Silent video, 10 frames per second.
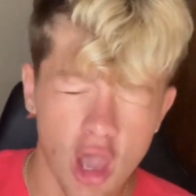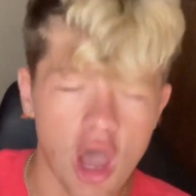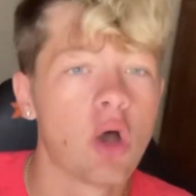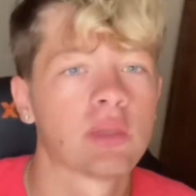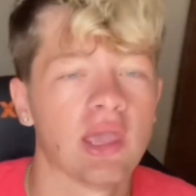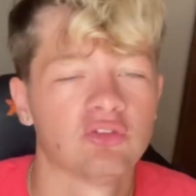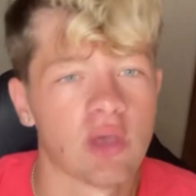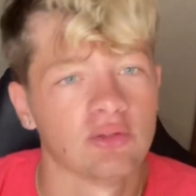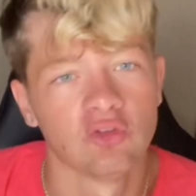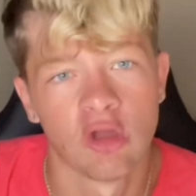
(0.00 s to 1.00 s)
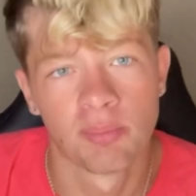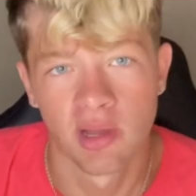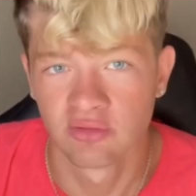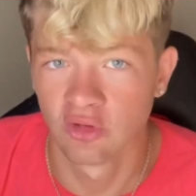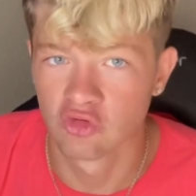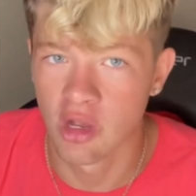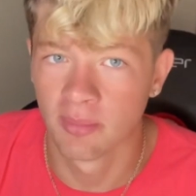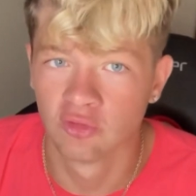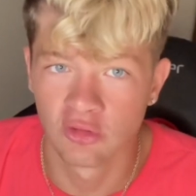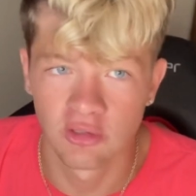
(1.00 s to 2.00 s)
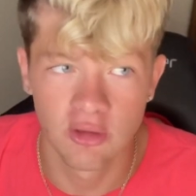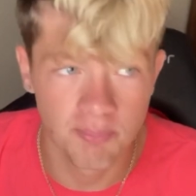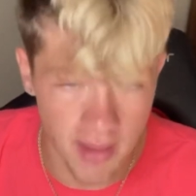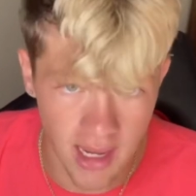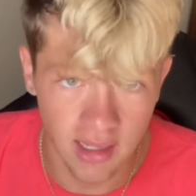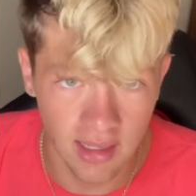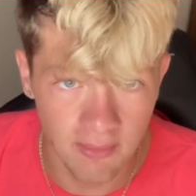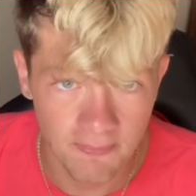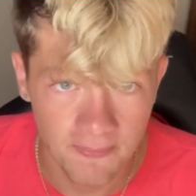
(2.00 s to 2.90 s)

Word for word: Okay, so as you saw, President Trump is looking to ban it.